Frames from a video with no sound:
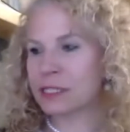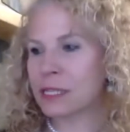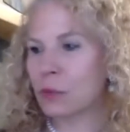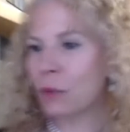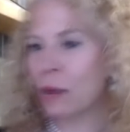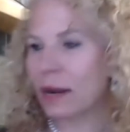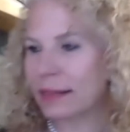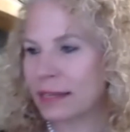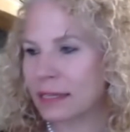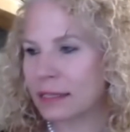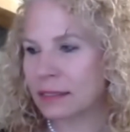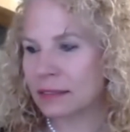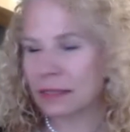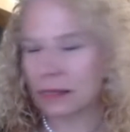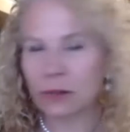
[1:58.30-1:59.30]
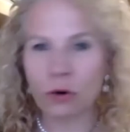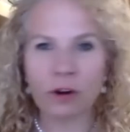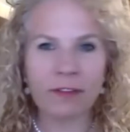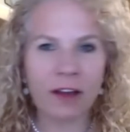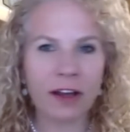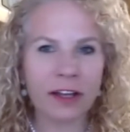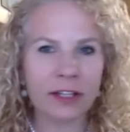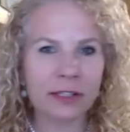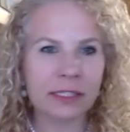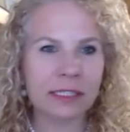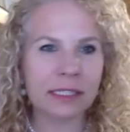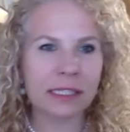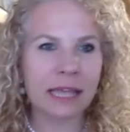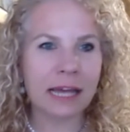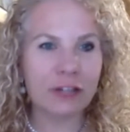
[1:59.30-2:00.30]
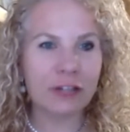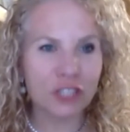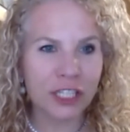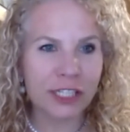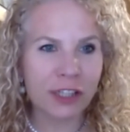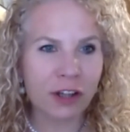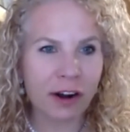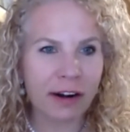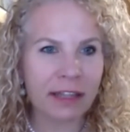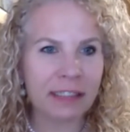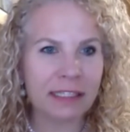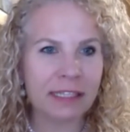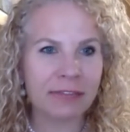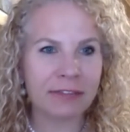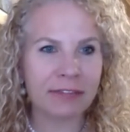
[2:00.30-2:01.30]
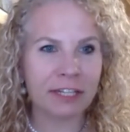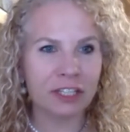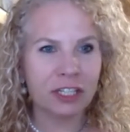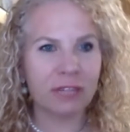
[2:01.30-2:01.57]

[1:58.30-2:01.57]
what the core values energies are, a definition of